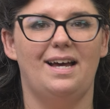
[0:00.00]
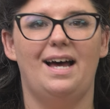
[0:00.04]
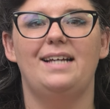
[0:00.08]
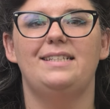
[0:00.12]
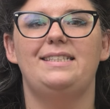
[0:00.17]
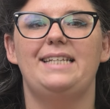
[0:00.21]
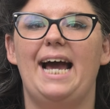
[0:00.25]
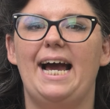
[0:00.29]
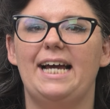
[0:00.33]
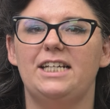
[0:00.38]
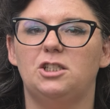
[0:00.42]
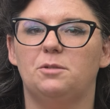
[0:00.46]

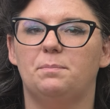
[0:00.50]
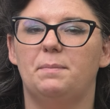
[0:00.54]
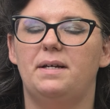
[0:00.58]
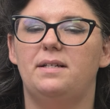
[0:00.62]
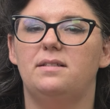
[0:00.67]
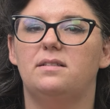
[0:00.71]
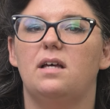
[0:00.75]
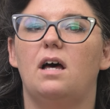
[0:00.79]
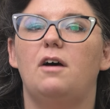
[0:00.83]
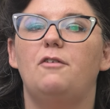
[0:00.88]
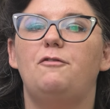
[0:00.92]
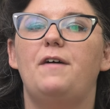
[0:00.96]

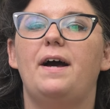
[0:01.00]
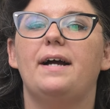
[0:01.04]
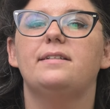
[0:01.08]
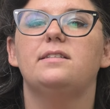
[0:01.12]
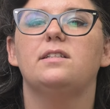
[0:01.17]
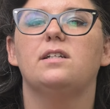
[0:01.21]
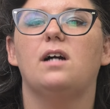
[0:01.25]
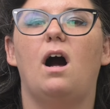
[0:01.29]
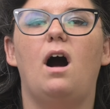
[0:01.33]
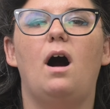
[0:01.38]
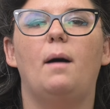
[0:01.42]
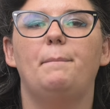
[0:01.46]
Attachments affect
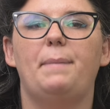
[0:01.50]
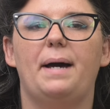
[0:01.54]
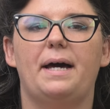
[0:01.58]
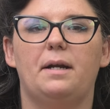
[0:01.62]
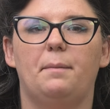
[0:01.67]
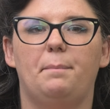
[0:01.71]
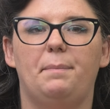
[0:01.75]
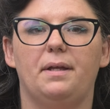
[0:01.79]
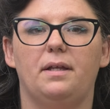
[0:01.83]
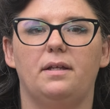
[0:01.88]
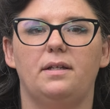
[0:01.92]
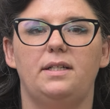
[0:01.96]
combat
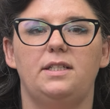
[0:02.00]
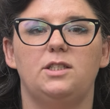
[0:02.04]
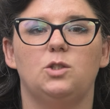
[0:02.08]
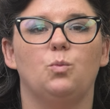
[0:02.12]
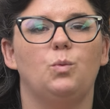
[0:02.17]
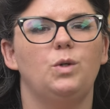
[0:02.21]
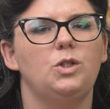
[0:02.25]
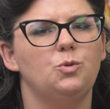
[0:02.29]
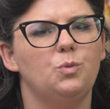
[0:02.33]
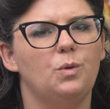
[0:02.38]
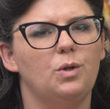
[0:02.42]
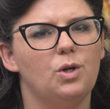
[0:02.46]
abilities,
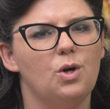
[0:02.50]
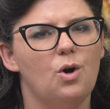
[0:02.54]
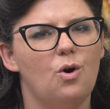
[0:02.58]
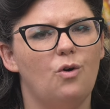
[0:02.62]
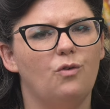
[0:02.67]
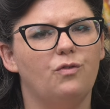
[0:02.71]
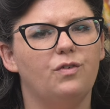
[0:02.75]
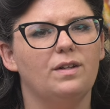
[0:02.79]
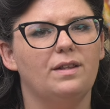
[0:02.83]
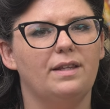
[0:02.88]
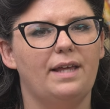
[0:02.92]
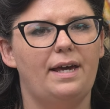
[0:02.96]
which we'll go
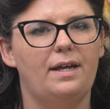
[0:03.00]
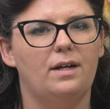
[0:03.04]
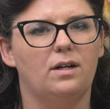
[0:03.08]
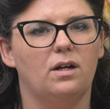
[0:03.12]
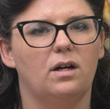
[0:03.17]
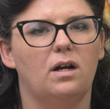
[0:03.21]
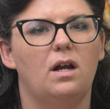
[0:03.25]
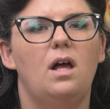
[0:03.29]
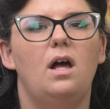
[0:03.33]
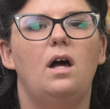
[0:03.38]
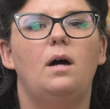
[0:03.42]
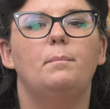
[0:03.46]
over later,
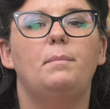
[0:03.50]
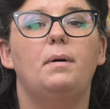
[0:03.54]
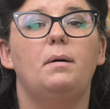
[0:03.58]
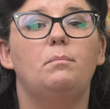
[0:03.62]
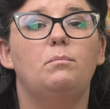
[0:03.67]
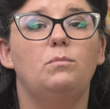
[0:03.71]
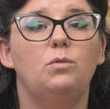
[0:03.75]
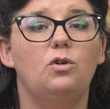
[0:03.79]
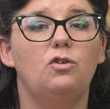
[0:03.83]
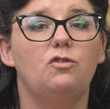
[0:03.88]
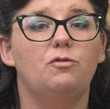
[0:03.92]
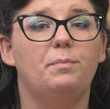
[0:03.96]
but
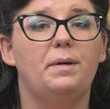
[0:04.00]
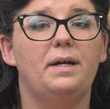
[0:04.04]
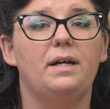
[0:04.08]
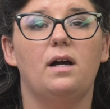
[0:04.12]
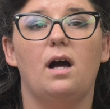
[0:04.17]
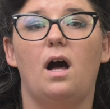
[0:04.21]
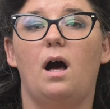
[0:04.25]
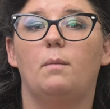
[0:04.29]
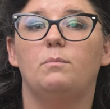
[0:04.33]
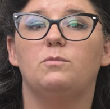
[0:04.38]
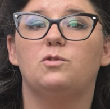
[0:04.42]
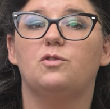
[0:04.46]
movement
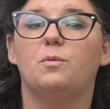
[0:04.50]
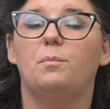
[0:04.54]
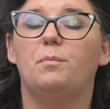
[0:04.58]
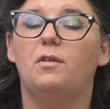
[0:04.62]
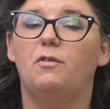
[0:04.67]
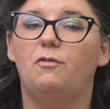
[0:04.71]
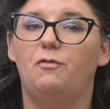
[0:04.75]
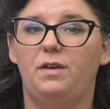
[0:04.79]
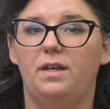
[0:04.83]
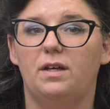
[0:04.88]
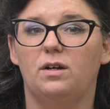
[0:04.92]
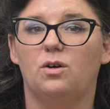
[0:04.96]
comes from the
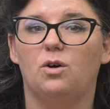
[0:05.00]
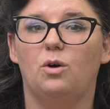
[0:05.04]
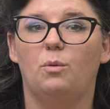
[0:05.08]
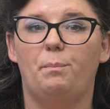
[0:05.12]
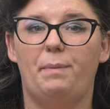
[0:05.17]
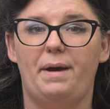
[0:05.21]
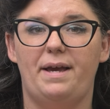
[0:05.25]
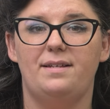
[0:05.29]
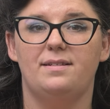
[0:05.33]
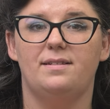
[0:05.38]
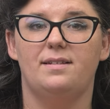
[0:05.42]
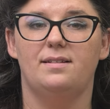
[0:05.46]
vehicle
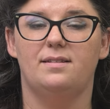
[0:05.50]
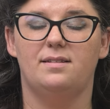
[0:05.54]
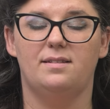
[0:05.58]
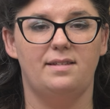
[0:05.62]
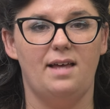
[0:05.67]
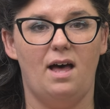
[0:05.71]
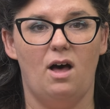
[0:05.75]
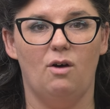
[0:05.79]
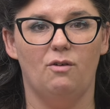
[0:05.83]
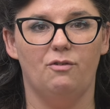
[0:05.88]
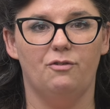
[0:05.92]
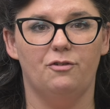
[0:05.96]
base
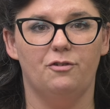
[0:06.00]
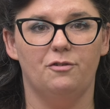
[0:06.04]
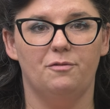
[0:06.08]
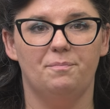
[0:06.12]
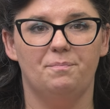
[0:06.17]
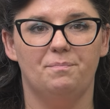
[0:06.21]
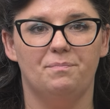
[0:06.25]
itself.